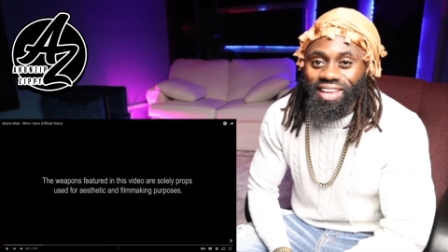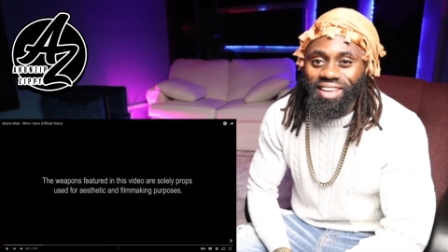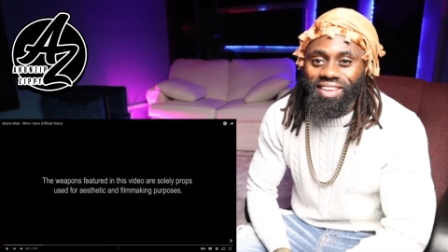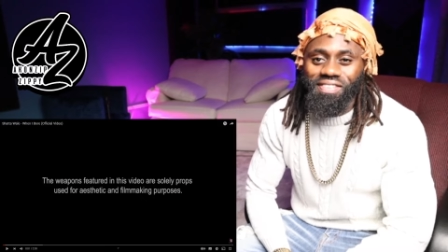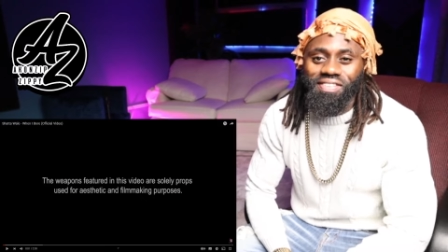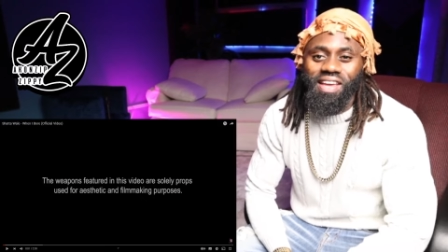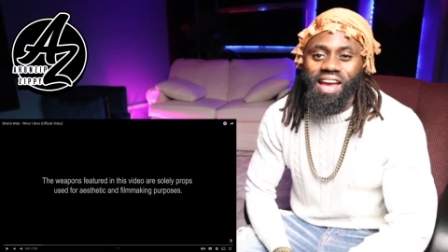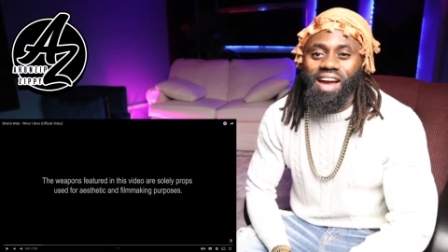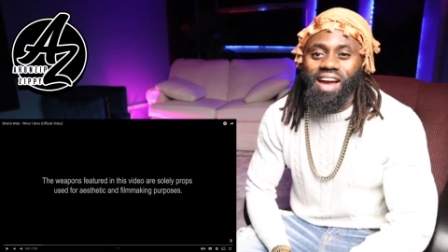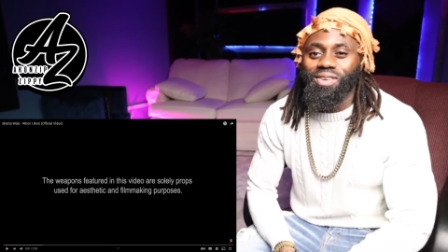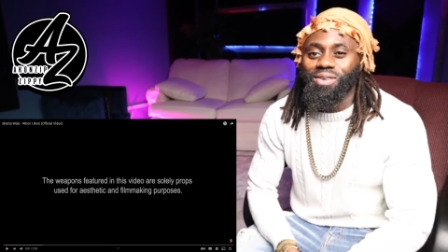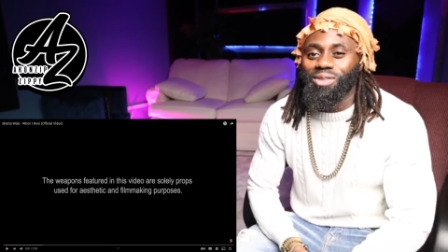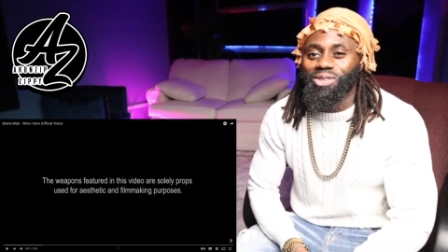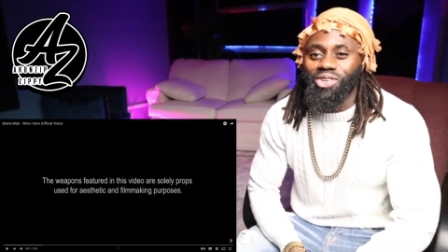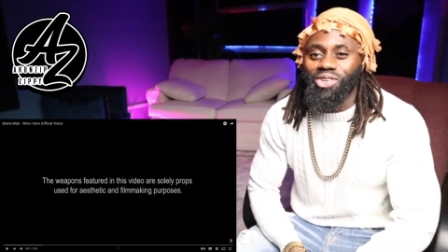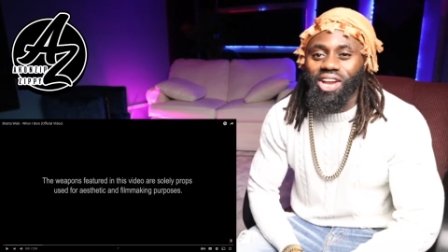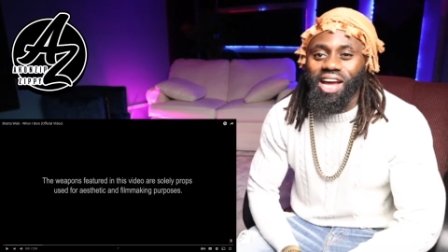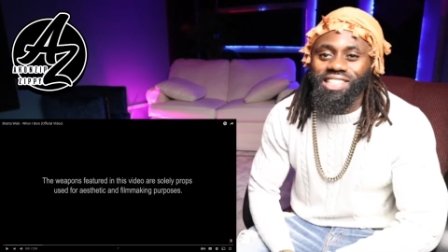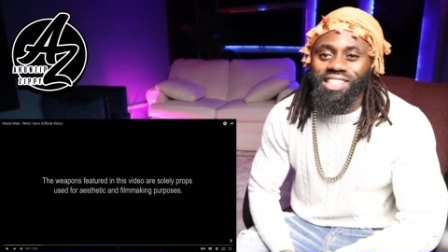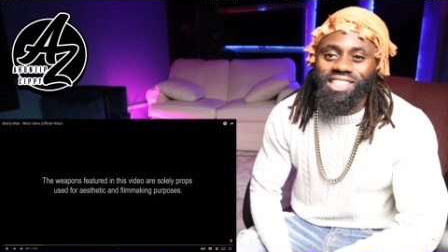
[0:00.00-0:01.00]
If you are new to
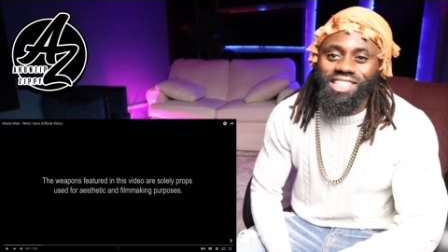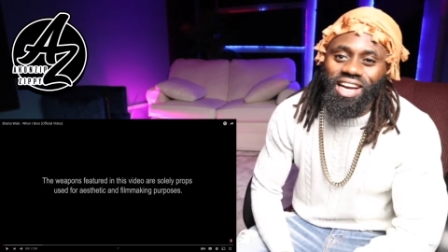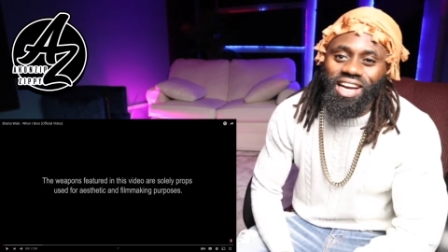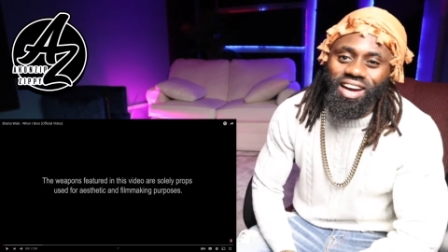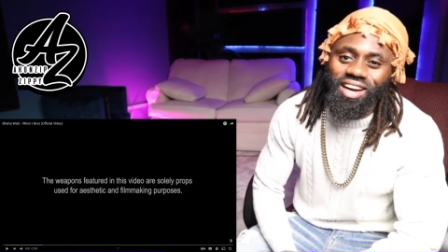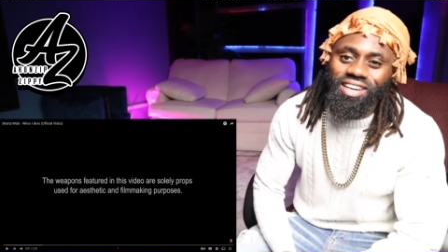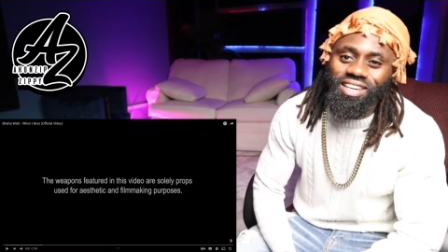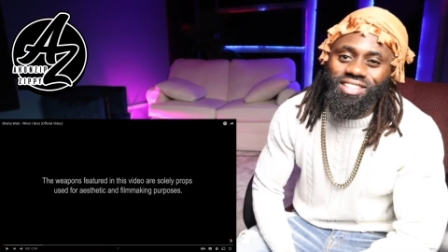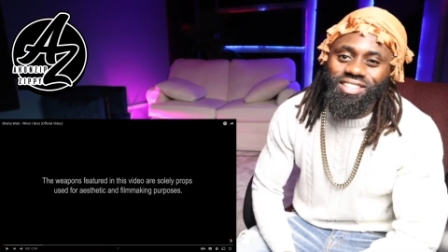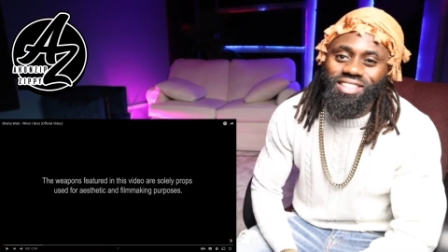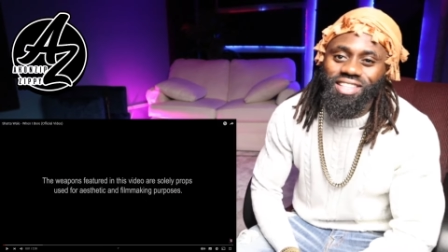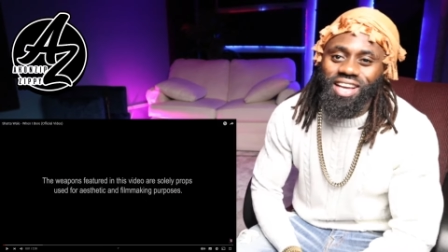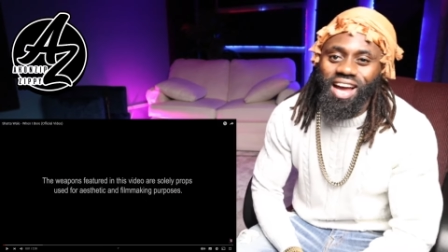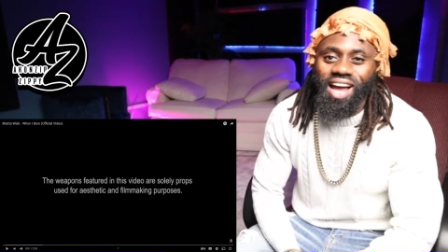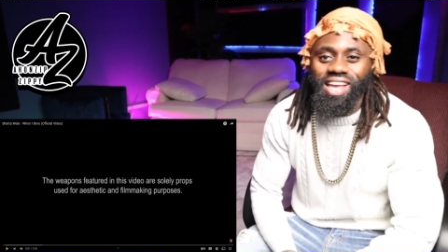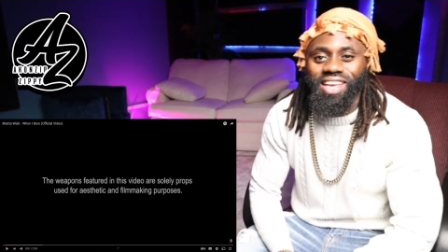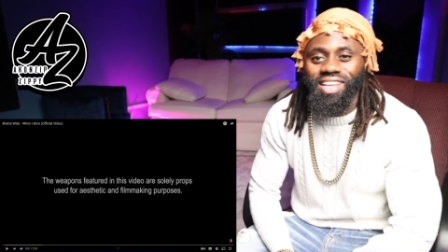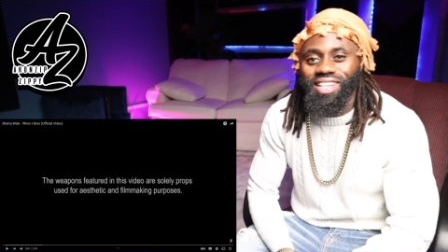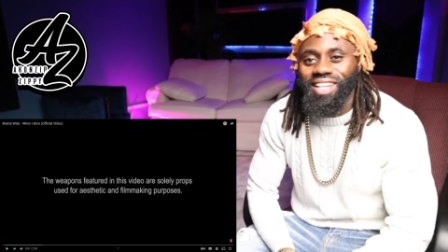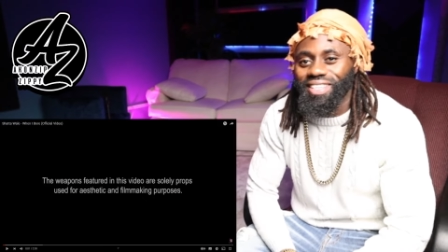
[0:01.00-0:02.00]
that channel, you yeah,
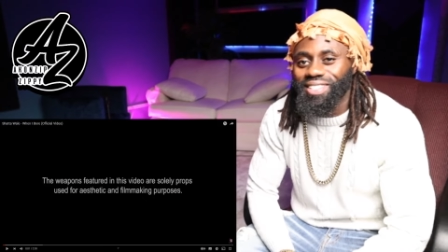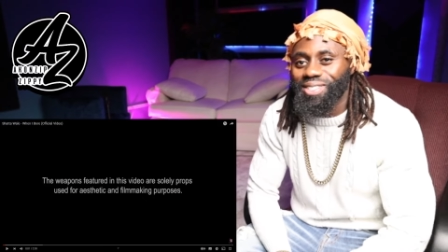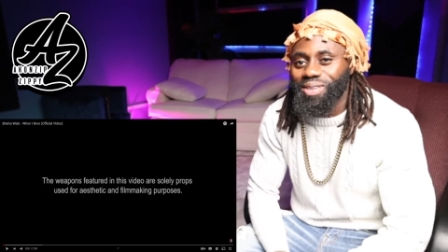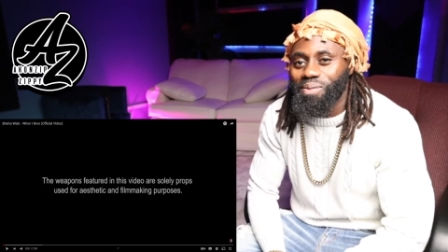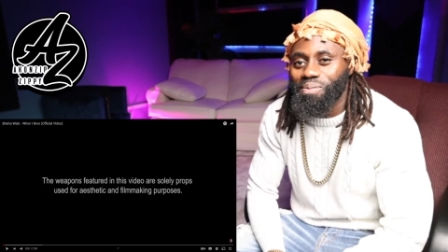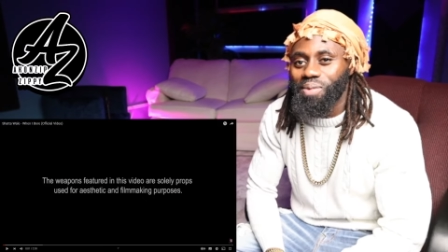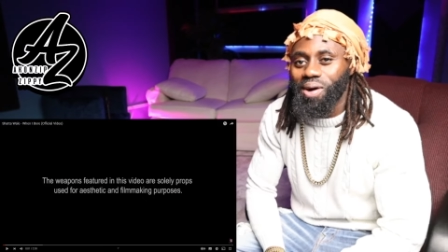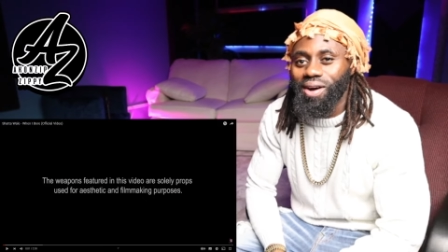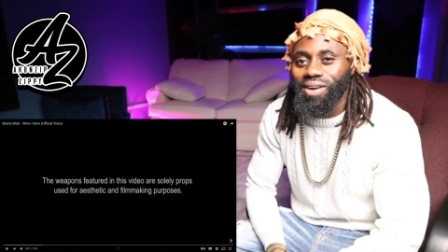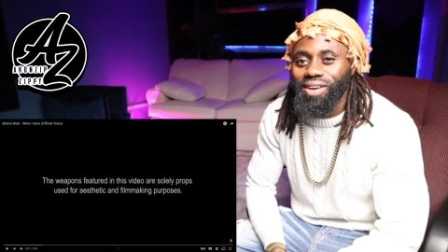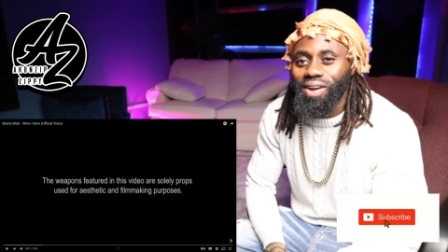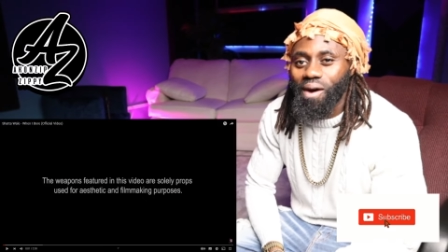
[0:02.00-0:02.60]
hit that sub button